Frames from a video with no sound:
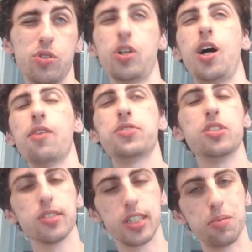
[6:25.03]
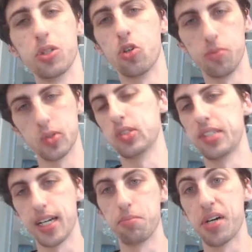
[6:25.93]
Often you're going to be almost
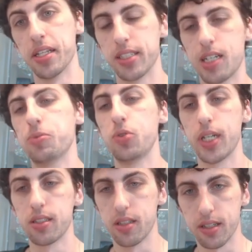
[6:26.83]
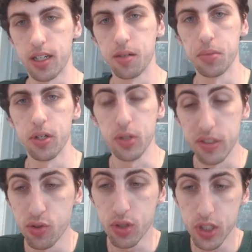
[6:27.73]
dead by the time you get to the combo.
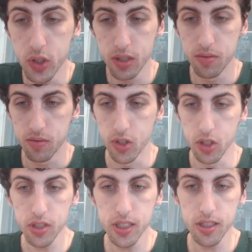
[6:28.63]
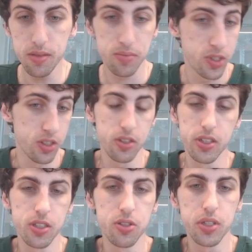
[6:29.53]
If you can do it earlier, the
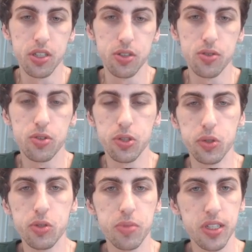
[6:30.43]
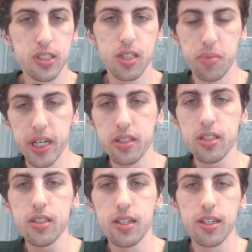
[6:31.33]
earlier you can do 2 Luminas, the
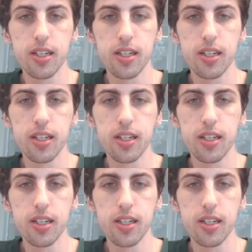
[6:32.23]
better.